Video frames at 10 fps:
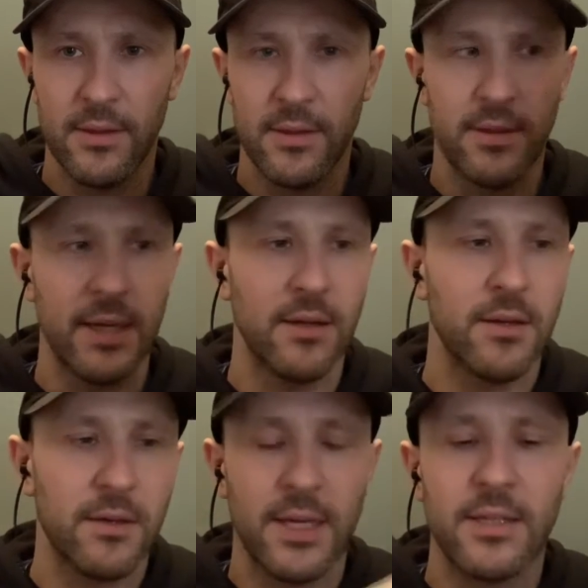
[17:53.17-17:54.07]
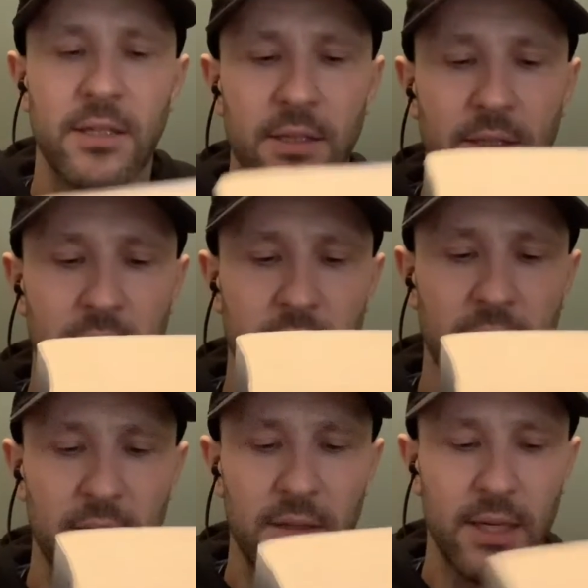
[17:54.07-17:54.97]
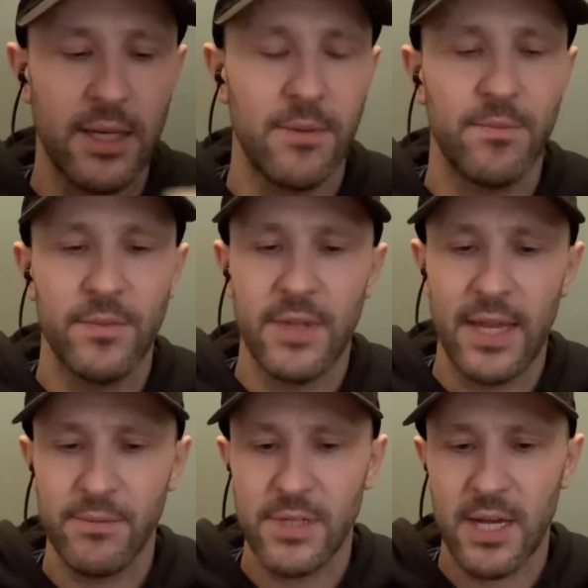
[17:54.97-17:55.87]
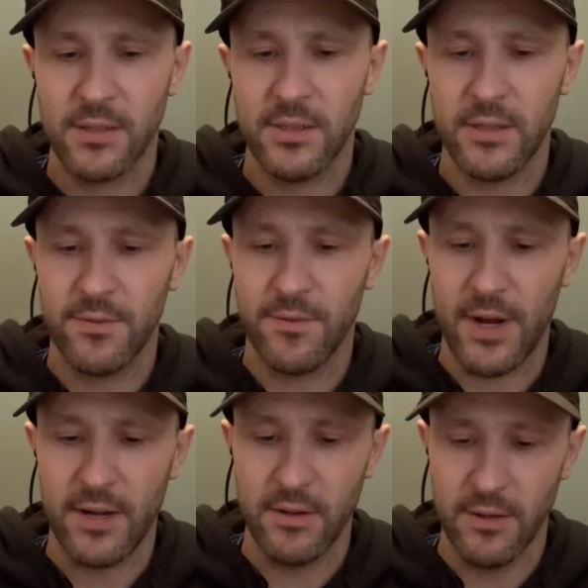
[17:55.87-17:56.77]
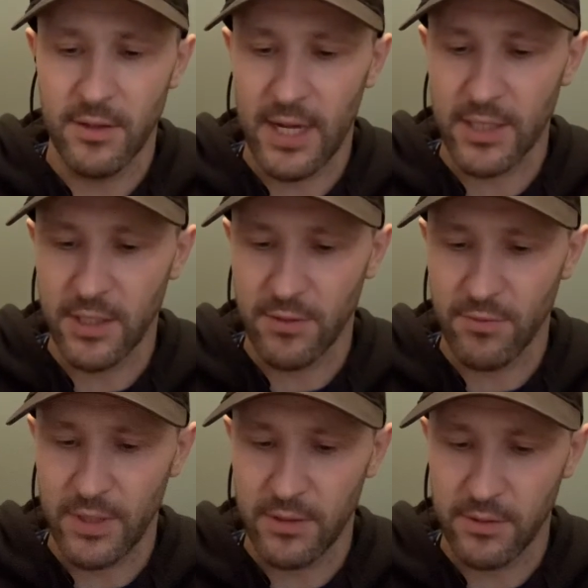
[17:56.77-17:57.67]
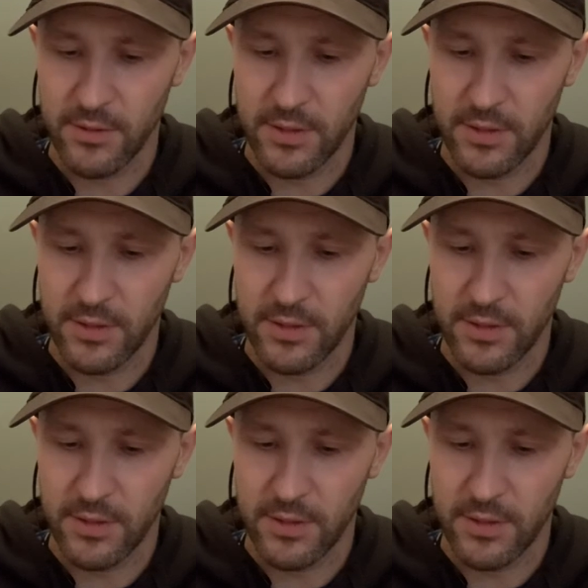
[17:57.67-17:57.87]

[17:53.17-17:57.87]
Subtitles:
think he name checks his friend that actually has written,